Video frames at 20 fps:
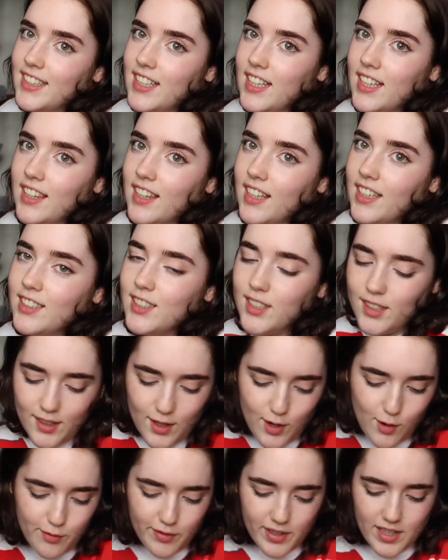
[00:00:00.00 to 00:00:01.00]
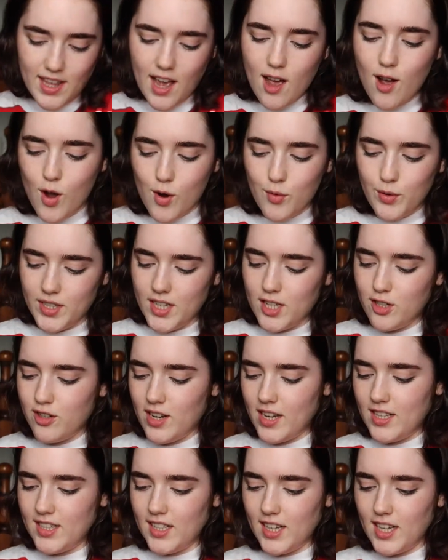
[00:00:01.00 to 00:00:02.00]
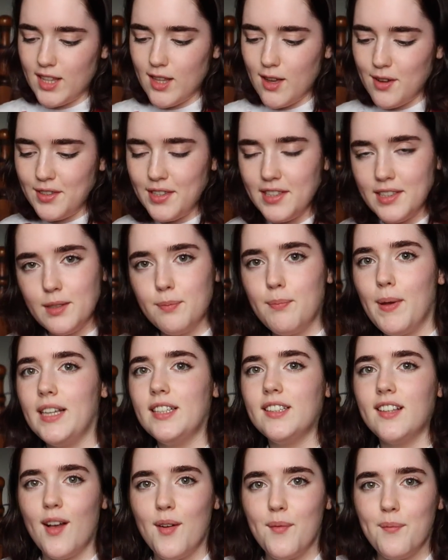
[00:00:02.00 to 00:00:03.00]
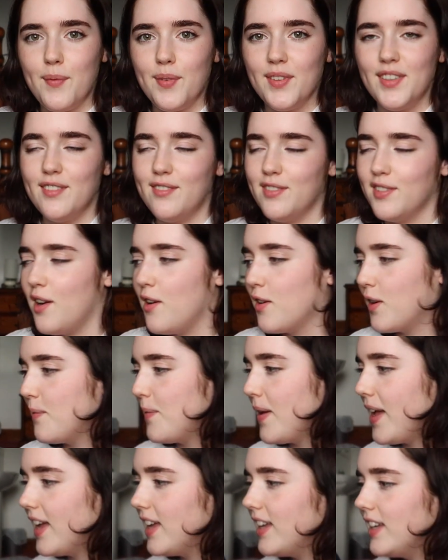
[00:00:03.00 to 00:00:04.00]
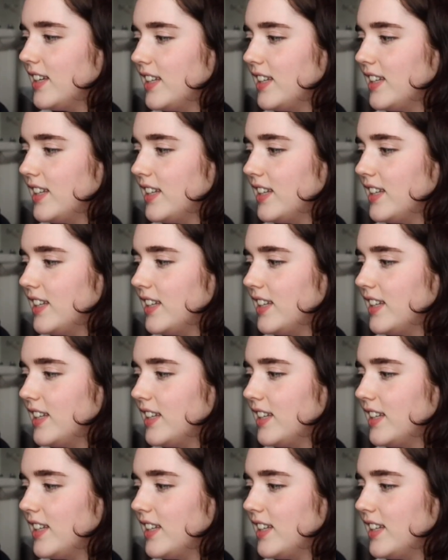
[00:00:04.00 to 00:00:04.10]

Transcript: See you later. Hopefully that haul was interesting. I thought I'd spice up the vlog a bit.